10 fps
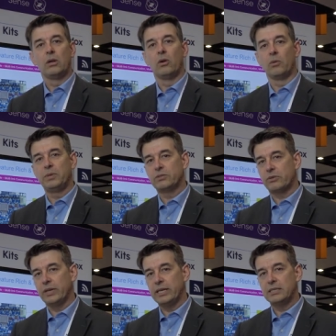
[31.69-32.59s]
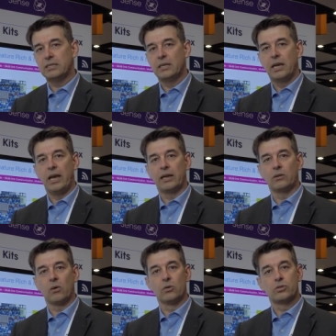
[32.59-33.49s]
low bit rate,
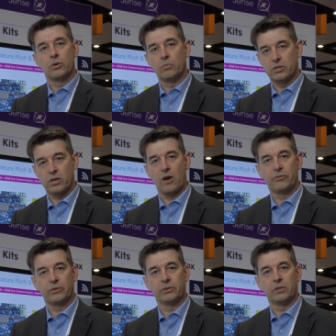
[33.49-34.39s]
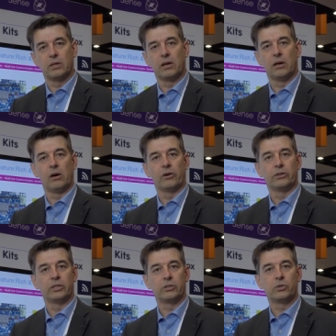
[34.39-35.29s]
and also most often uh,
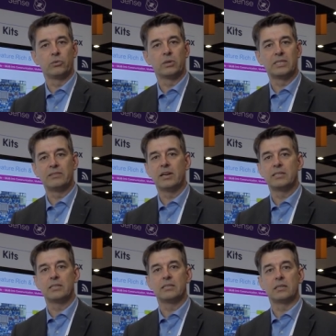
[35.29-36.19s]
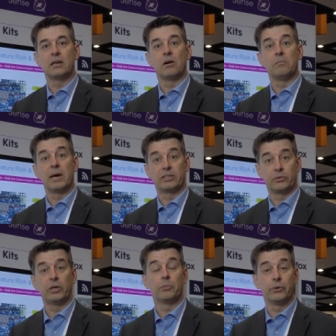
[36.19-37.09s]
oriented towards devices that are
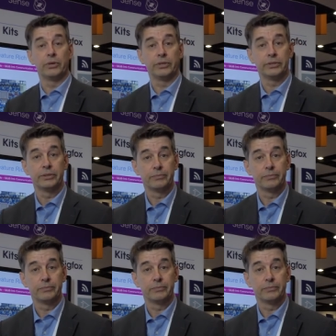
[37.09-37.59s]
battery operated.